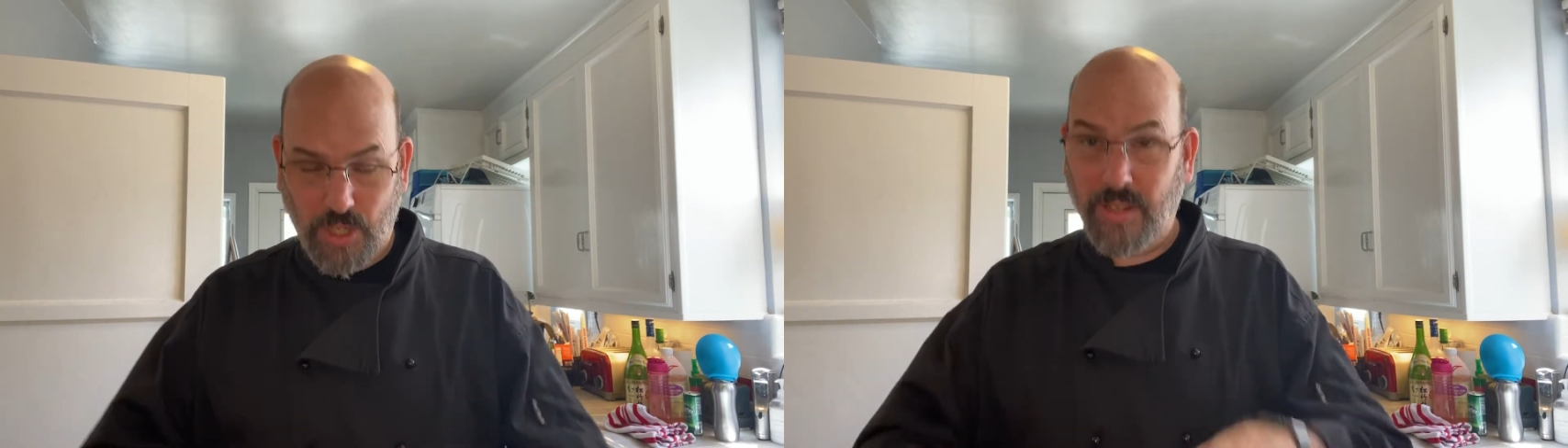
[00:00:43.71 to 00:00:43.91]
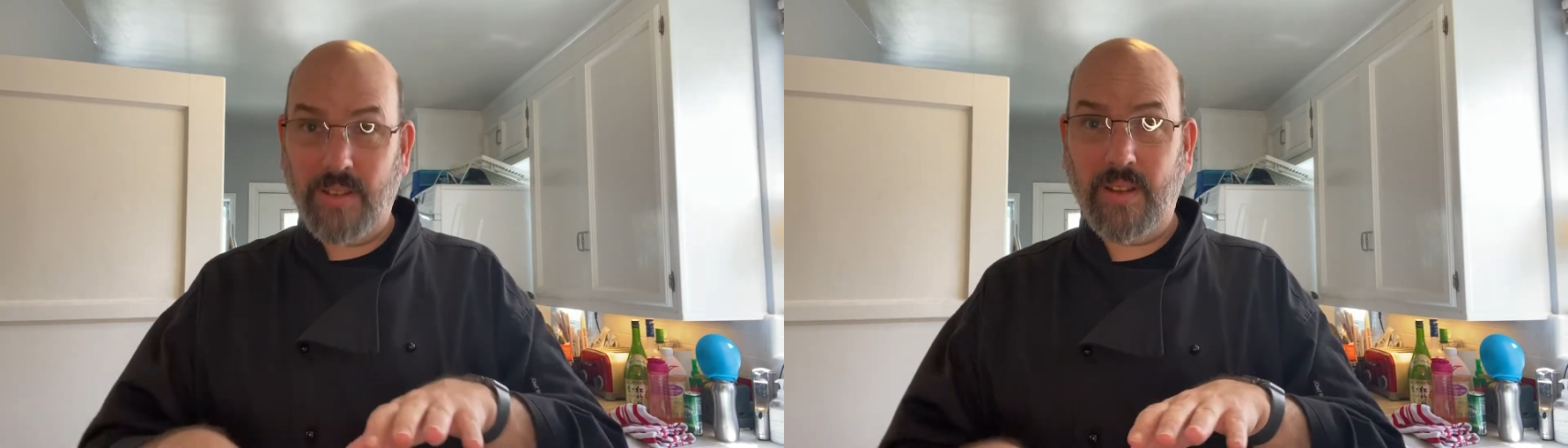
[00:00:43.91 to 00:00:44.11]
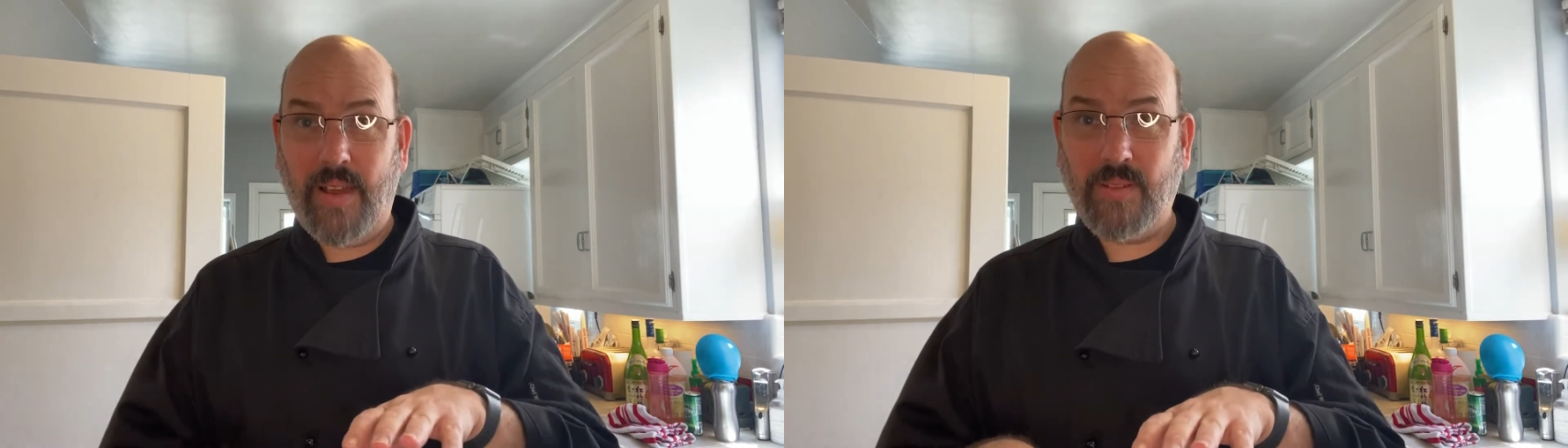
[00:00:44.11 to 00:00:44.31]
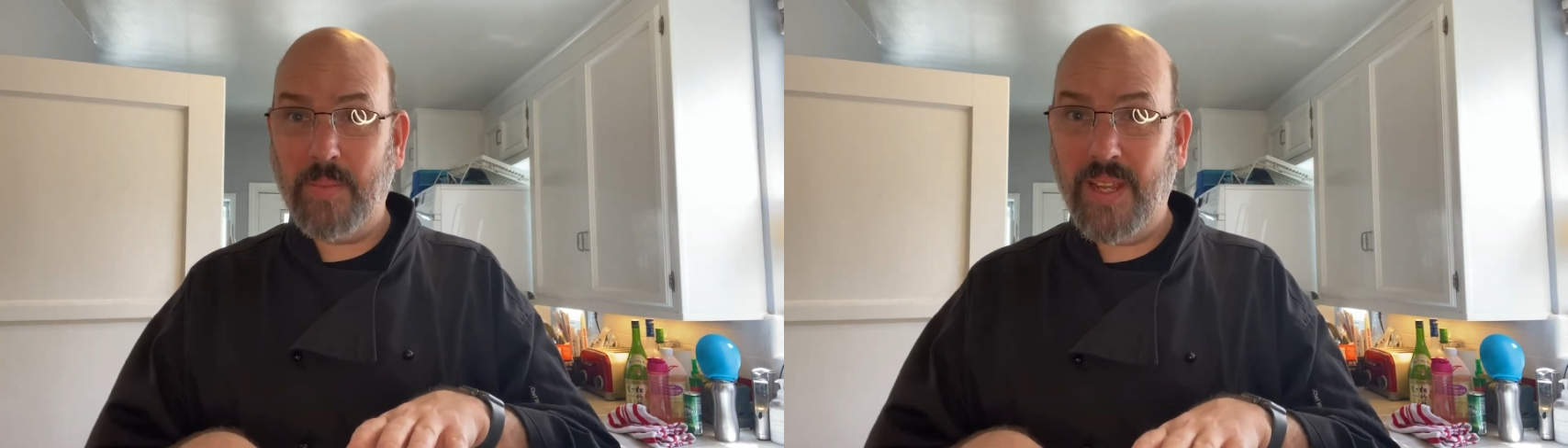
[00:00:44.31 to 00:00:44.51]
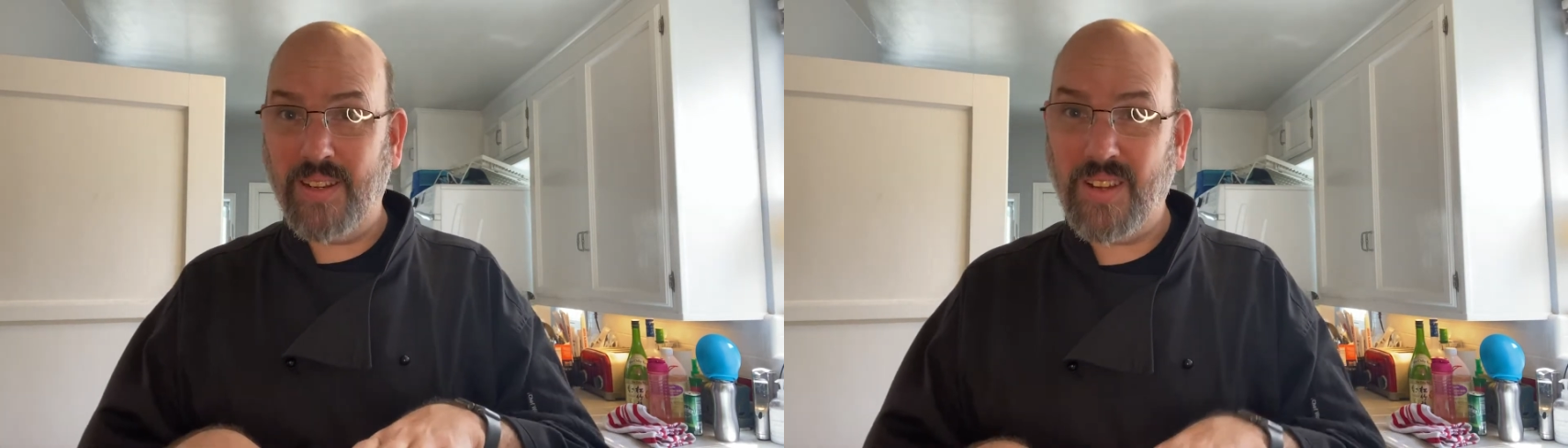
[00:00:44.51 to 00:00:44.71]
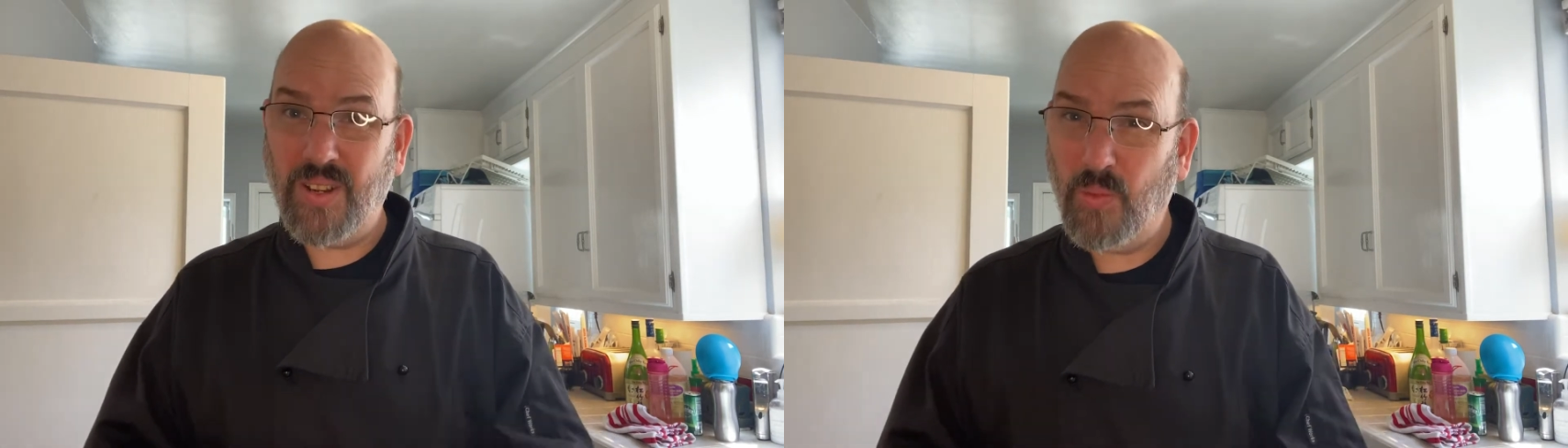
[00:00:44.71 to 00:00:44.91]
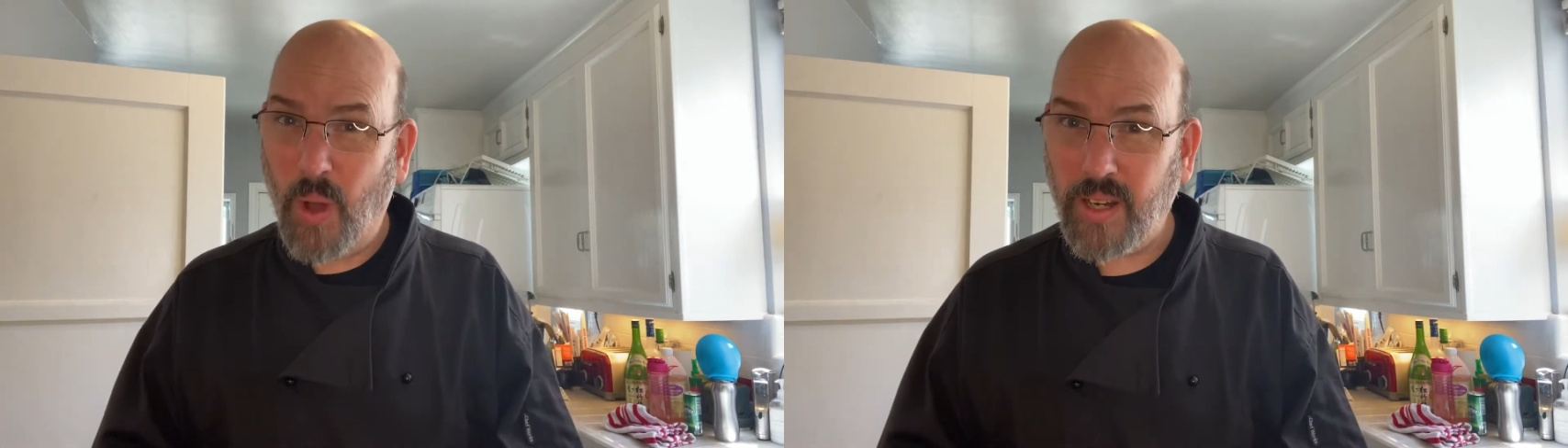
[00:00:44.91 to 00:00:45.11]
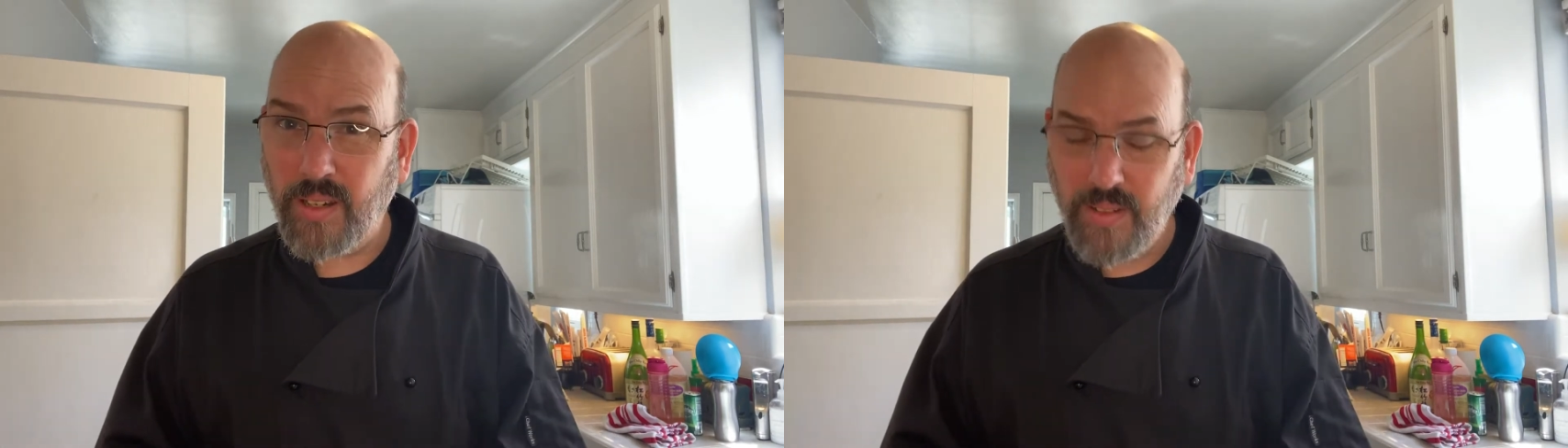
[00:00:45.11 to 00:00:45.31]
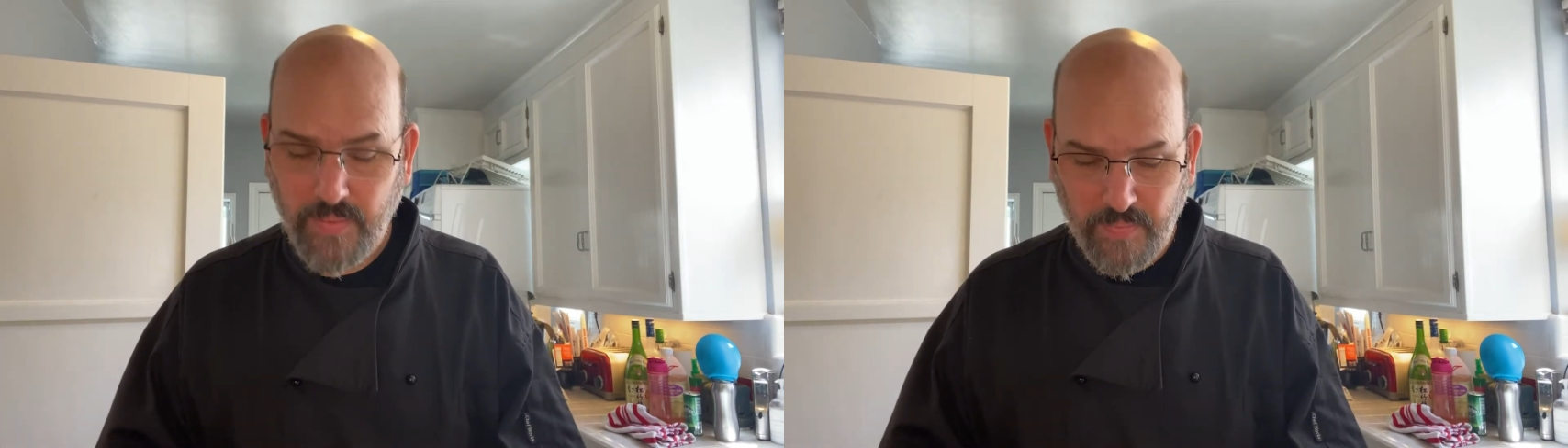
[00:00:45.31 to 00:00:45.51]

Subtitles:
shouldn't have to be in a ton of water.